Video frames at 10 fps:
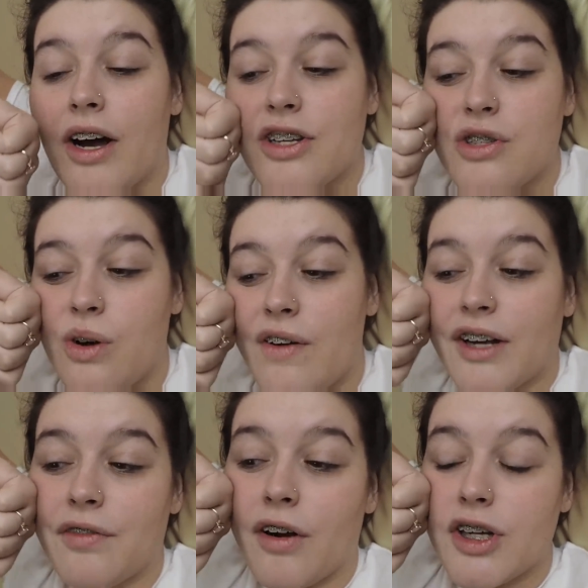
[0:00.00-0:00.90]
I just sort of
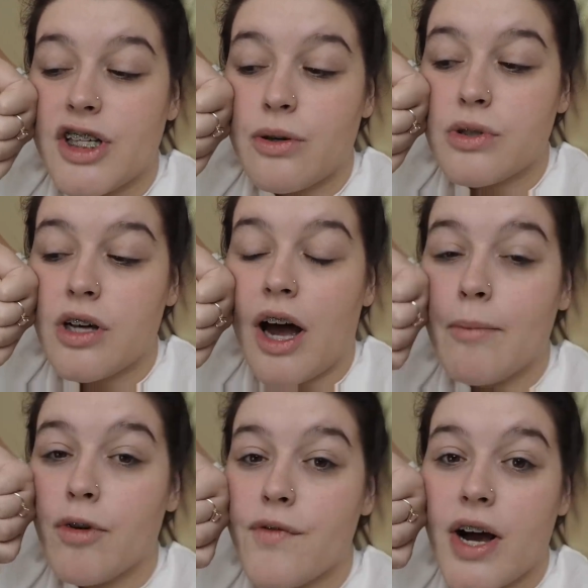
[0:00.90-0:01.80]
had a very chilled
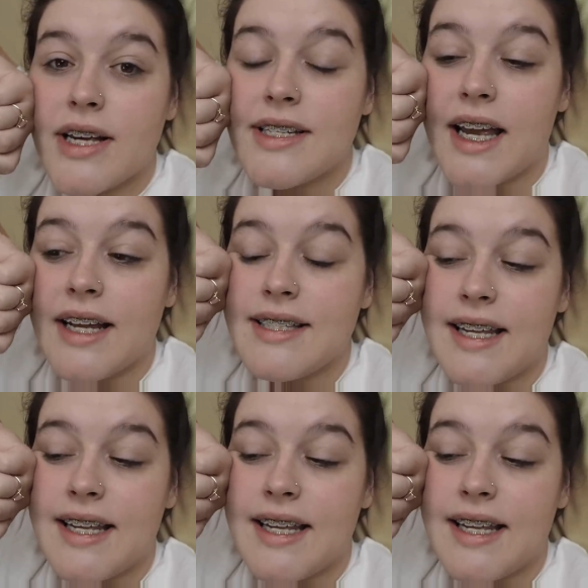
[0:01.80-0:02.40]
time revising,